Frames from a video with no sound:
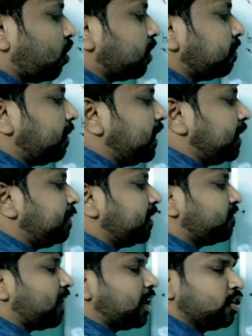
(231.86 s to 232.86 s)
normal
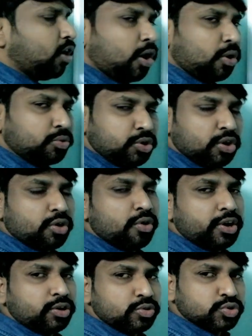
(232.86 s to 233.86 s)
limit value, how you are
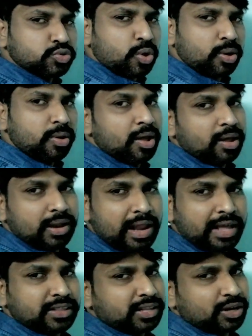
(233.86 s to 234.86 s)
going to solve,
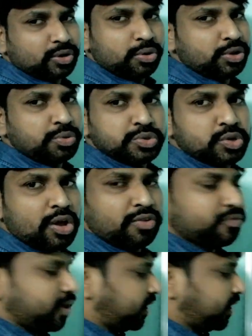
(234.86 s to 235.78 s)
like that only you solve,